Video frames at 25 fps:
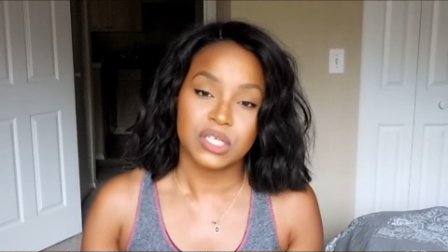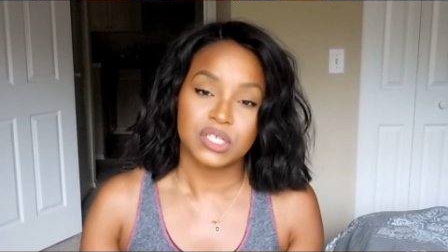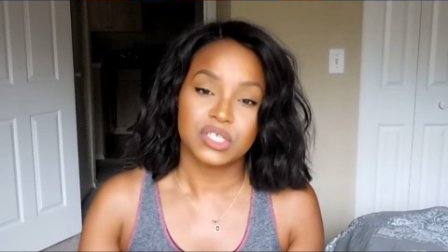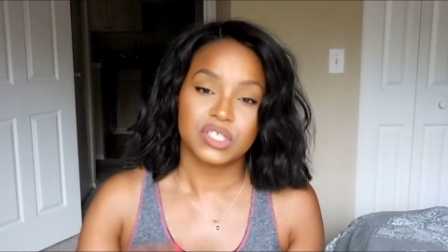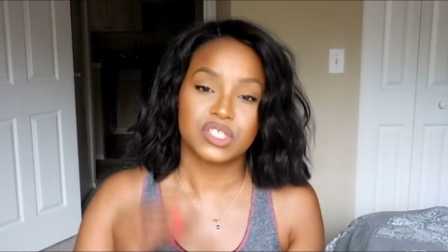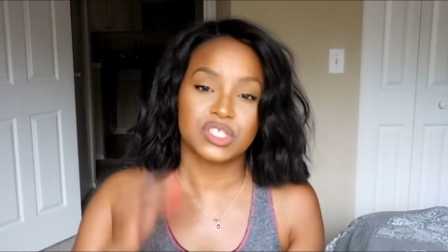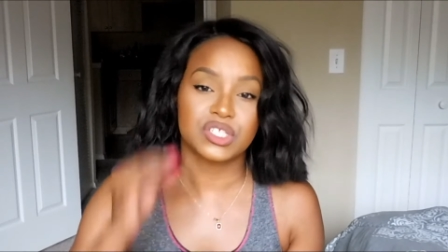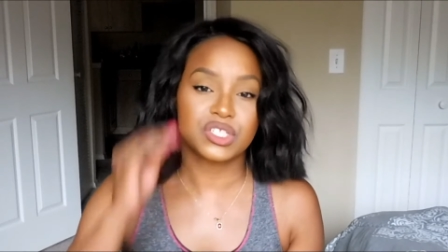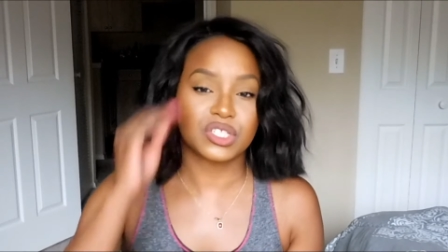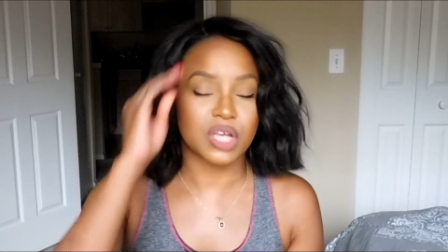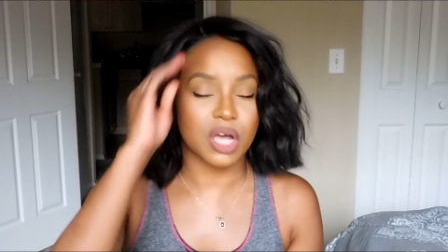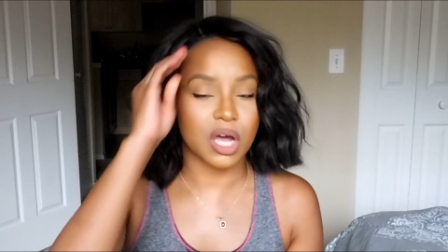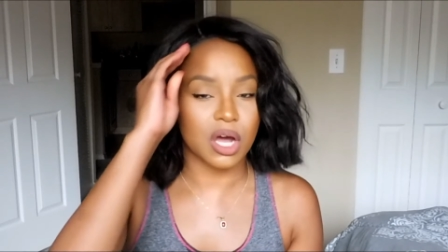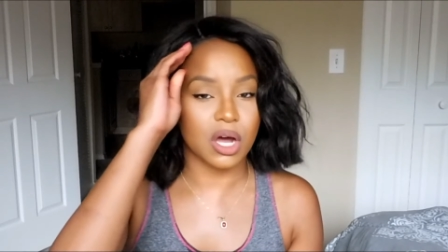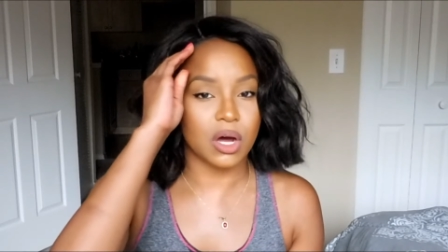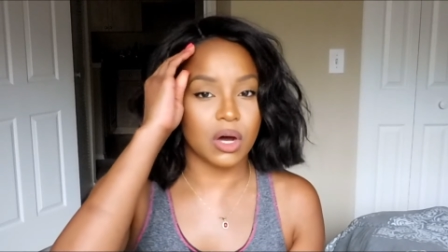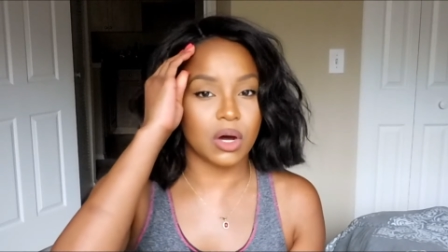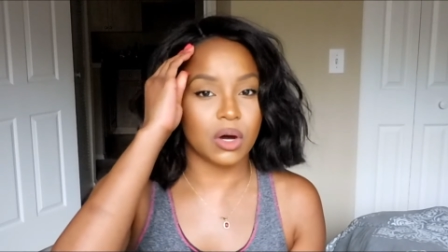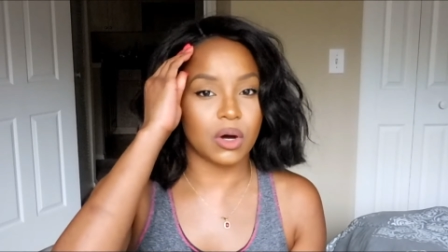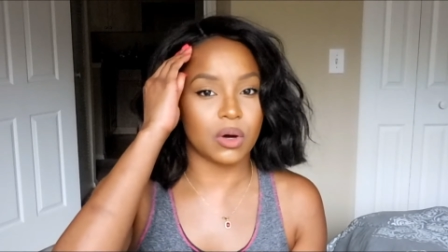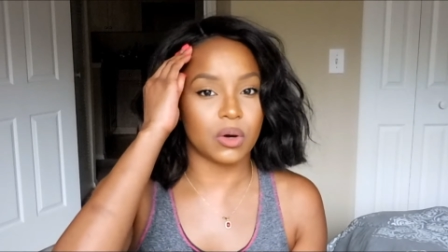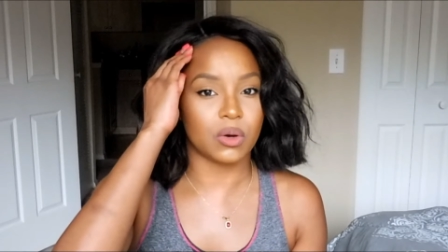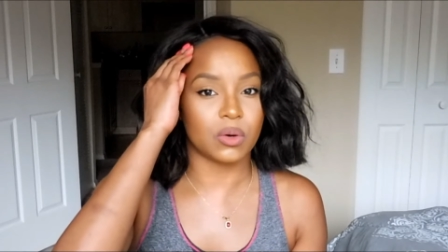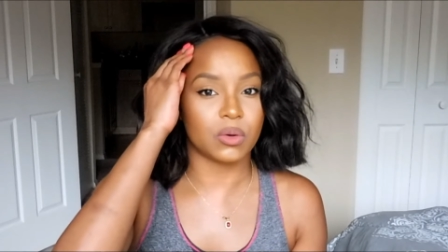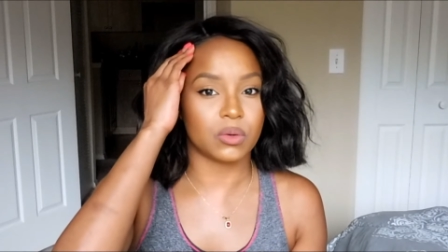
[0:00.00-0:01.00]

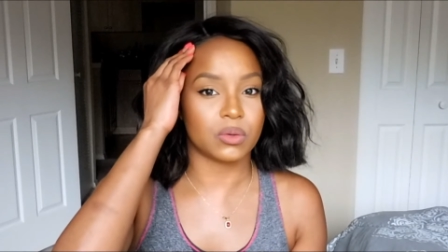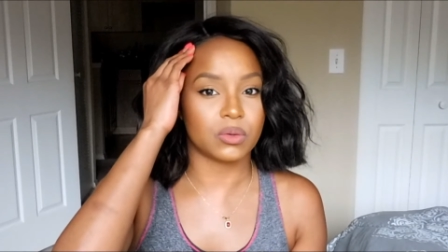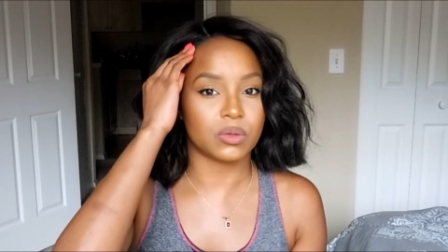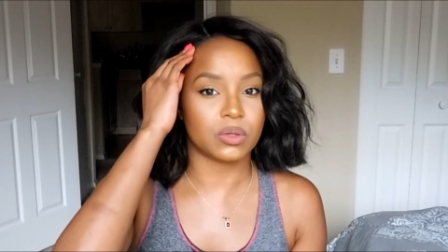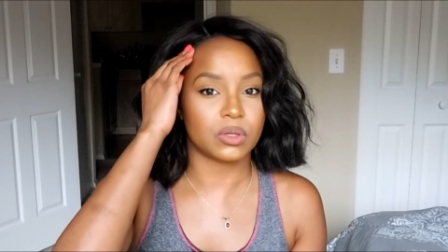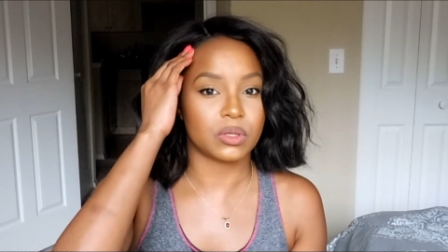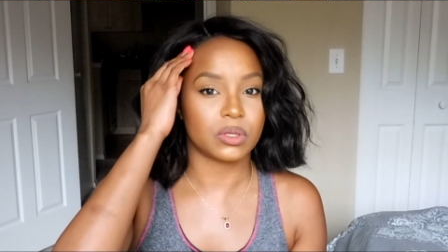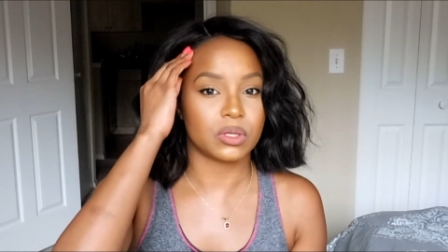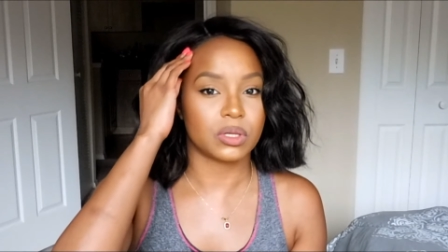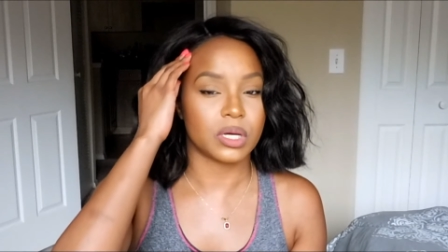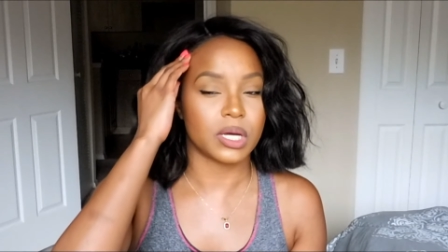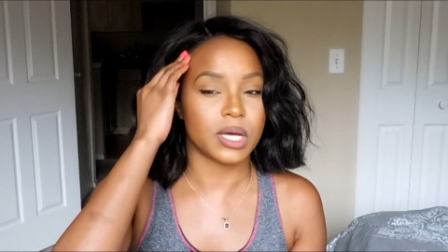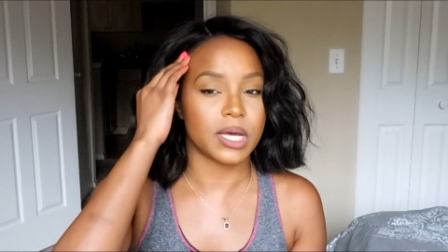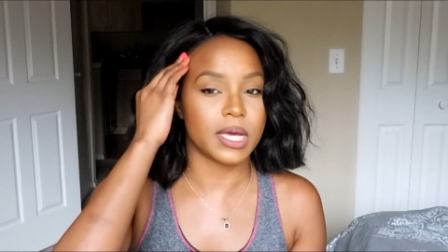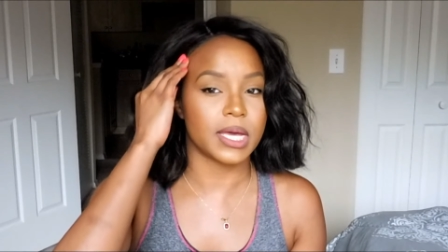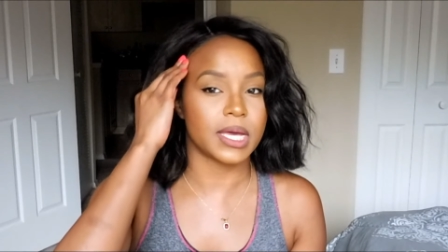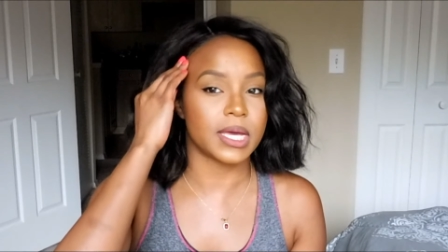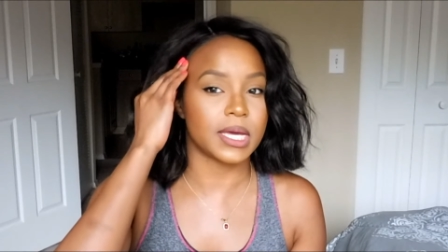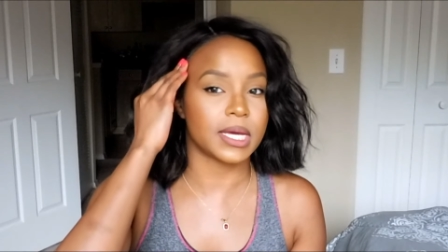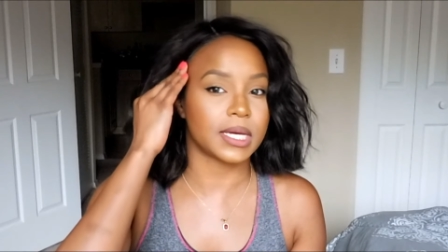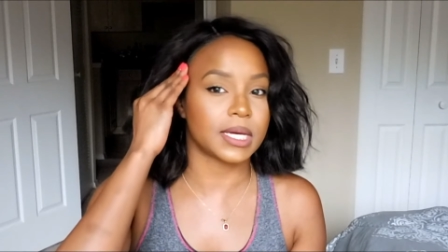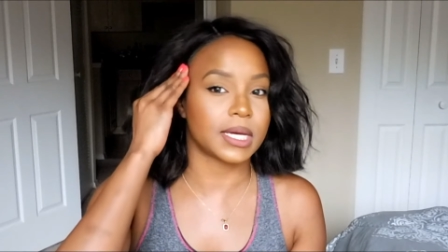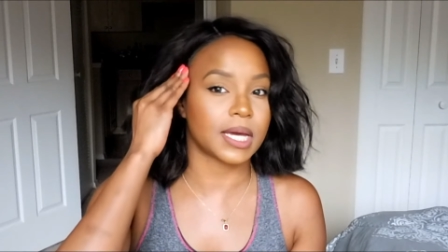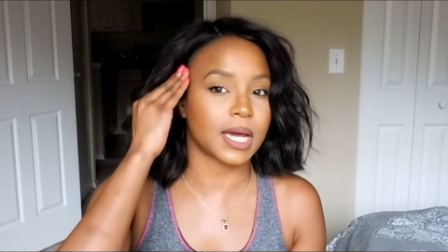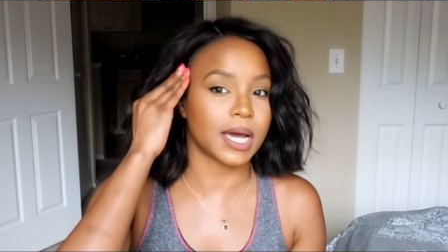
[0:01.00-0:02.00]
So
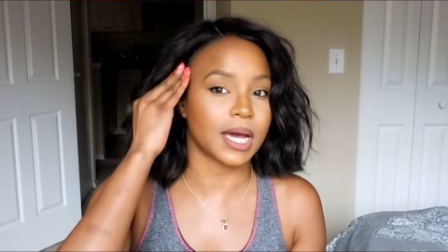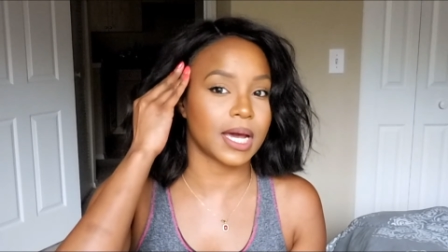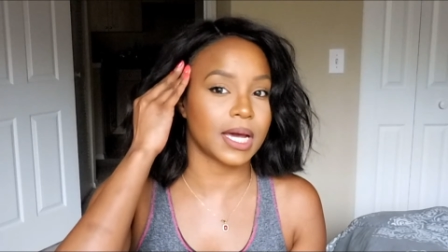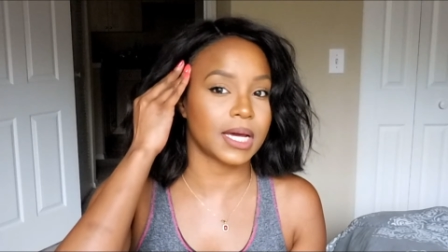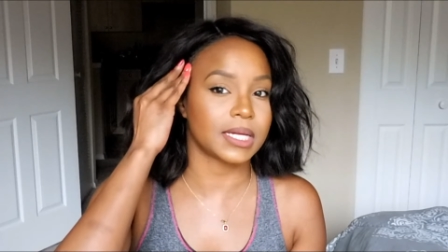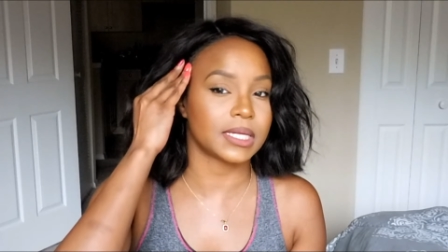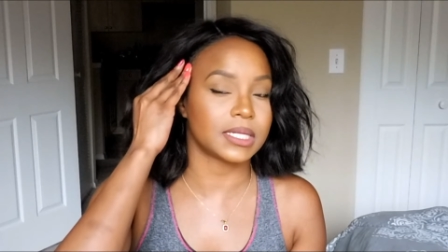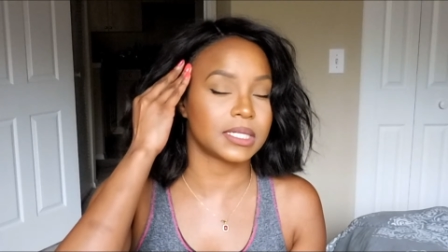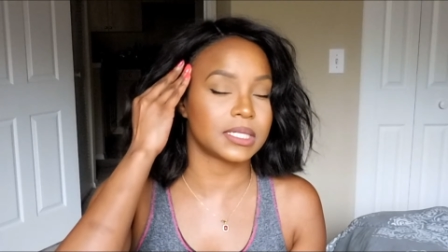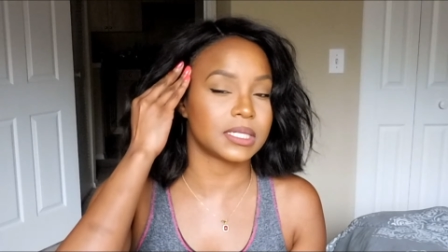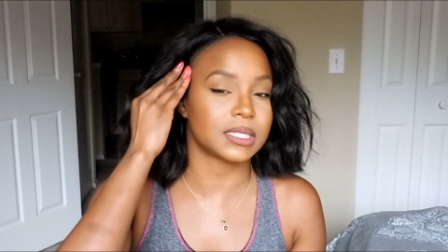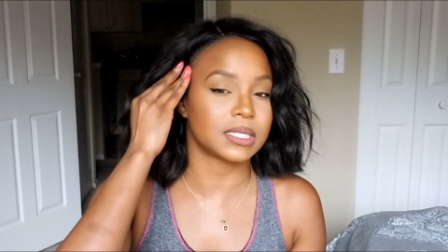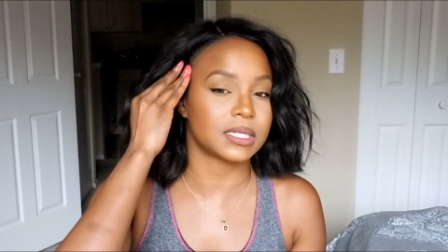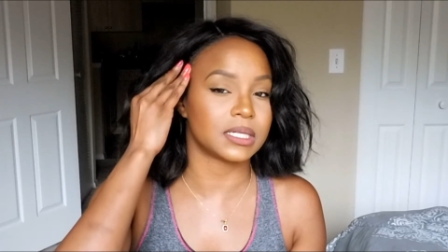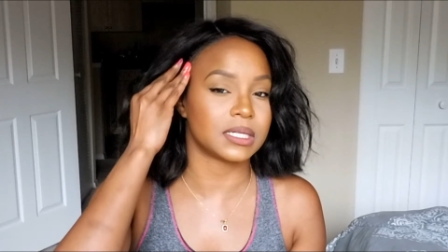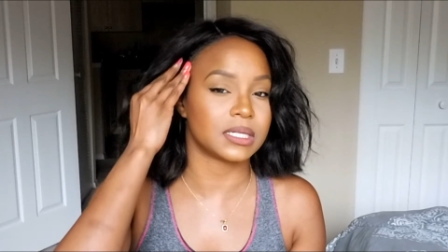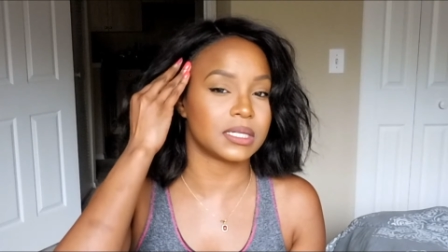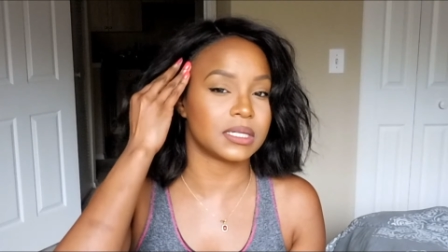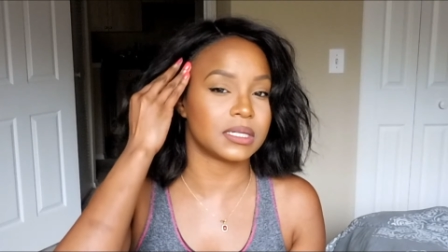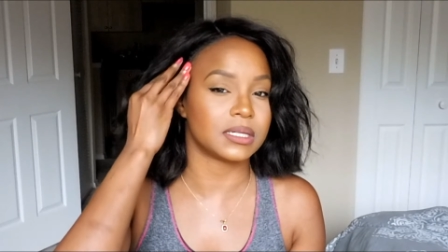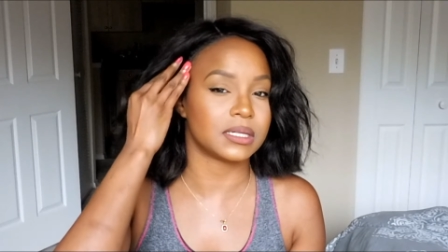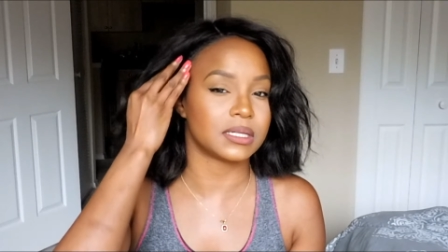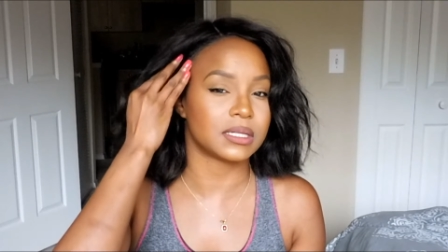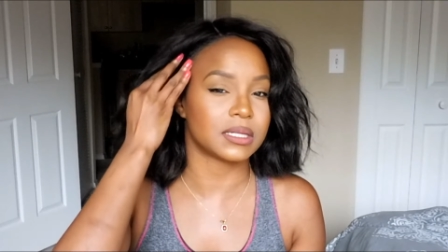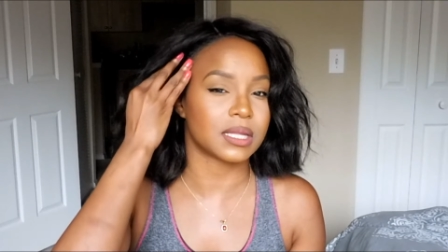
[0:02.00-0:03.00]
it kind of